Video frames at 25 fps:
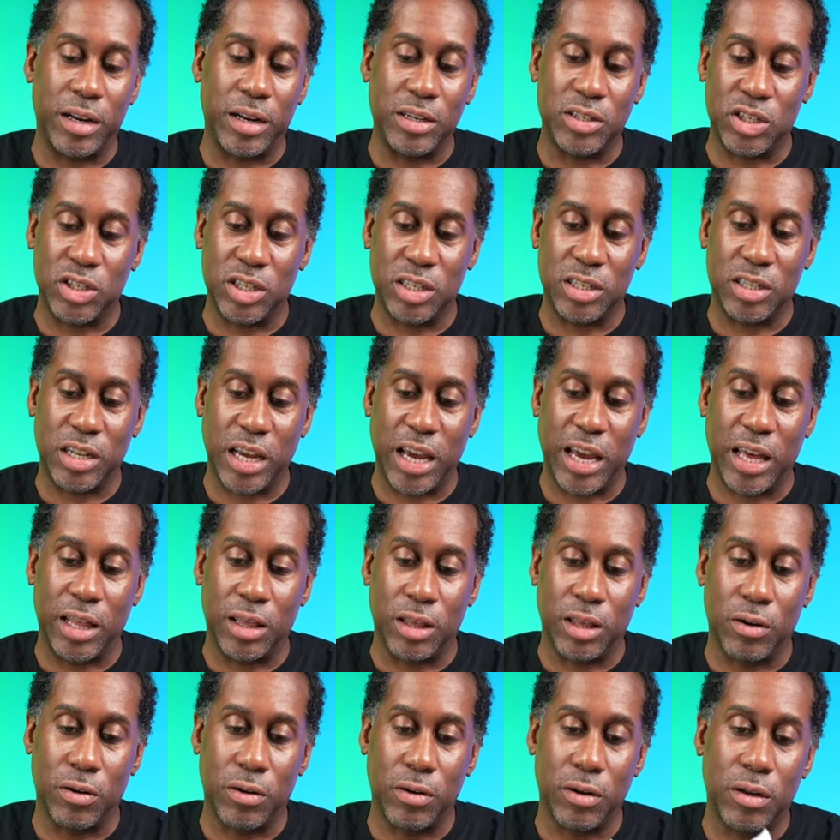It's just a
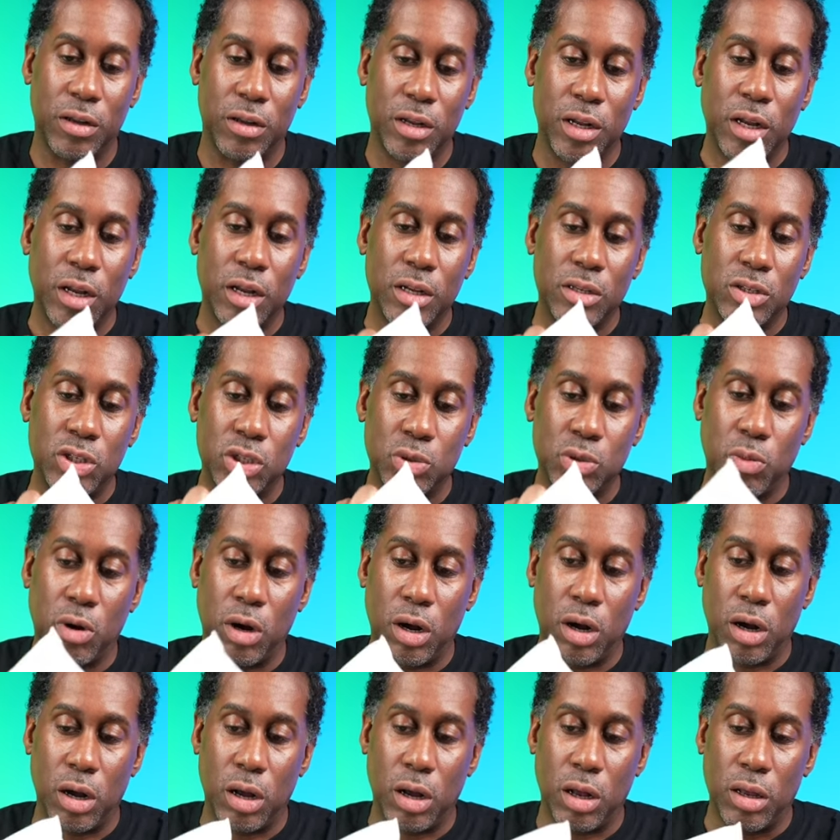little
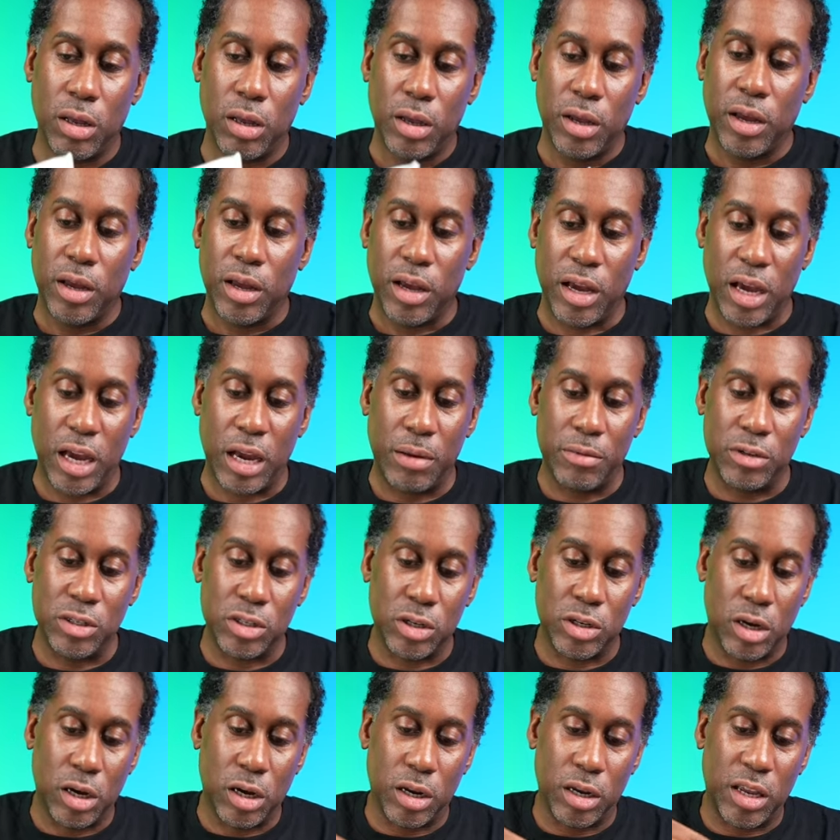small
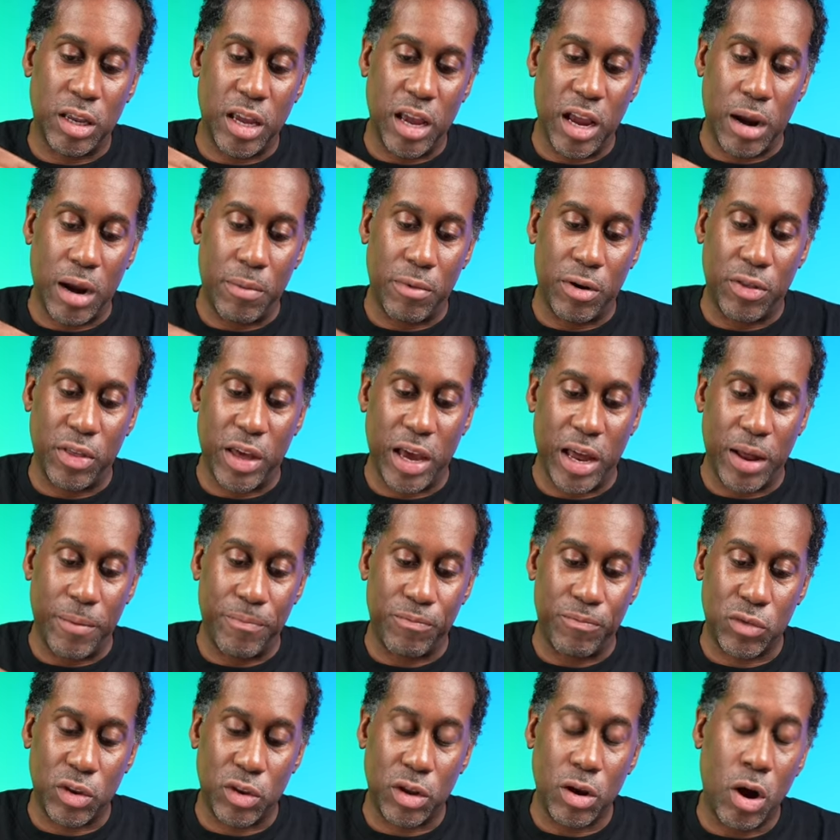Amazon camera that
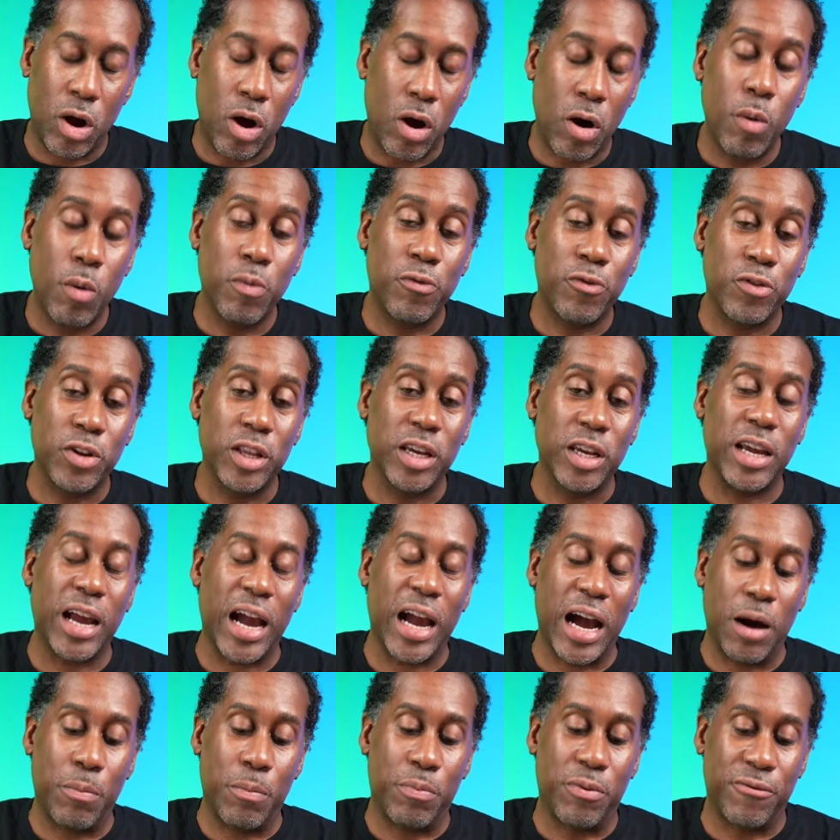hopefully
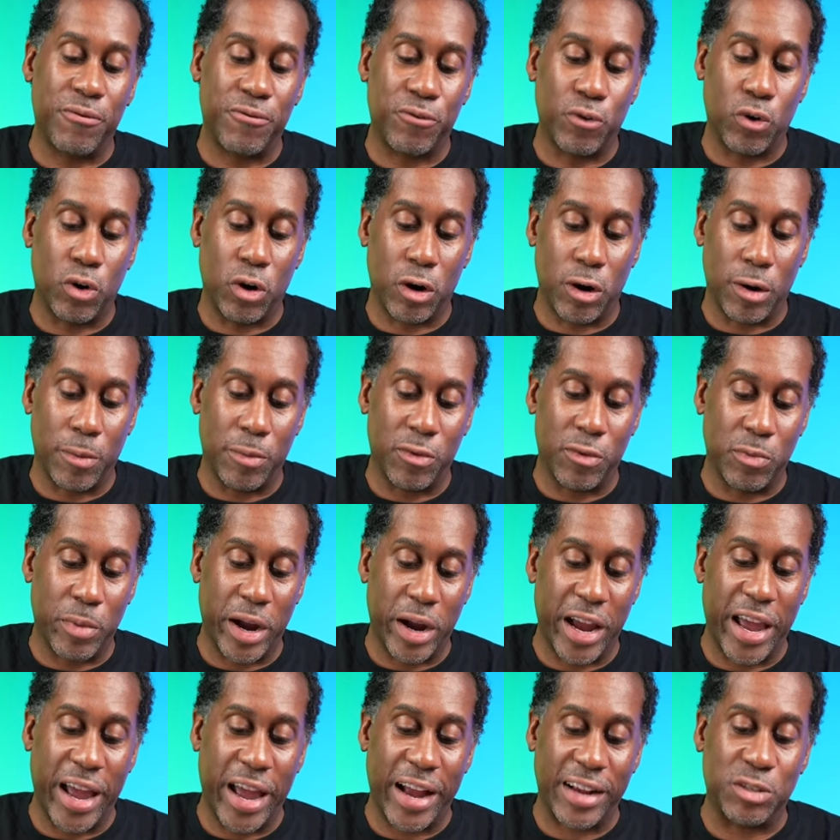outperforms
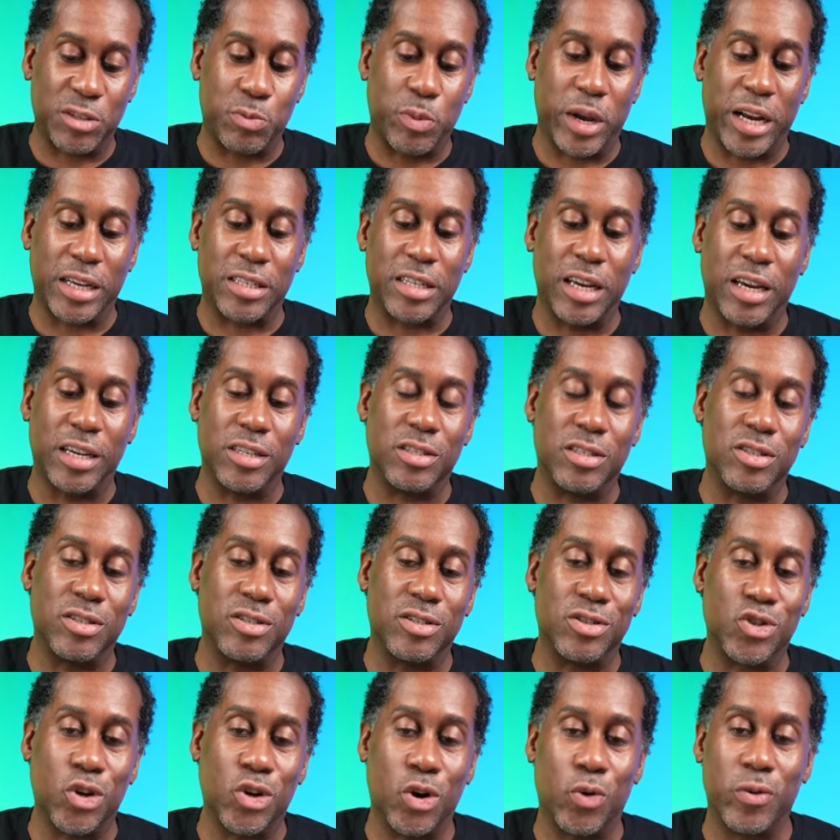my
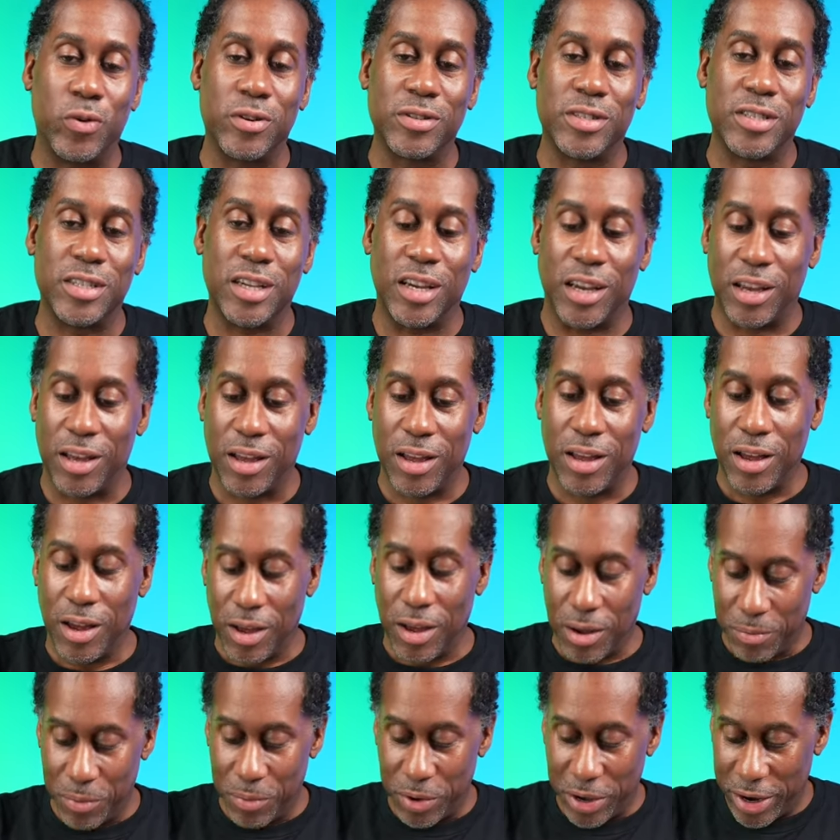expectations. So we'll see.
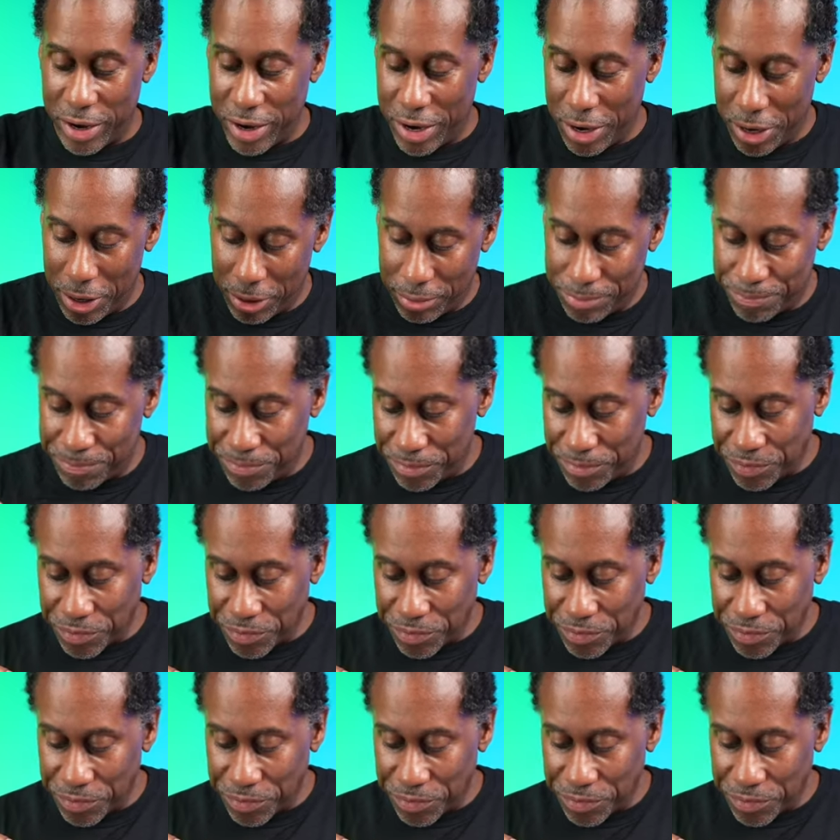But um,